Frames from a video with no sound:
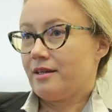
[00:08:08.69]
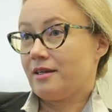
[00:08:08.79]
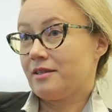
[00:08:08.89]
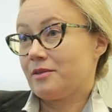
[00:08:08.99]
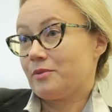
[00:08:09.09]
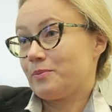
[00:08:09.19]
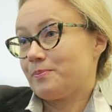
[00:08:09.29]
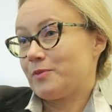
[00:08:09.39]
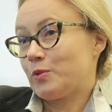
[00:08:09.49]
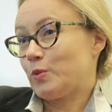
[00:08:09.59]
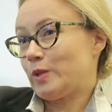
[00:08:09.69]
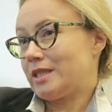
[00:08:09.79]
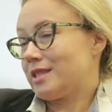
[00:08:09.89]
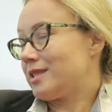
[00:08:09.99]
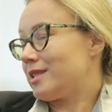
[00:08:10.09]
And with
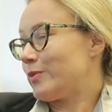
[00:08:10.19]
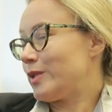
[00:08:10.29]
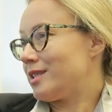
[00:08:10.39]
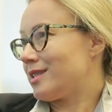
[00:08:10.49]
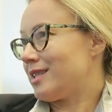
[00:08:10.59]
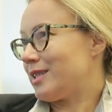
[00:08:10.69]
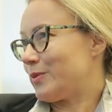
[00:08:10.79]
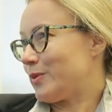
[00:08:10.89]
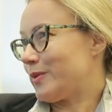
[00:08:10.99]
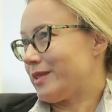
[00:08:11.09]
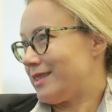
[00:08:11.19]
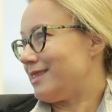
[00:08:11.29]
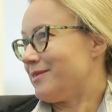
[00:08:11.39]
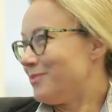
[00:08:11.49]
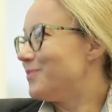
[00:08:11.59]
Switzerland, we will
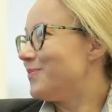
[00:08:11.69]
see.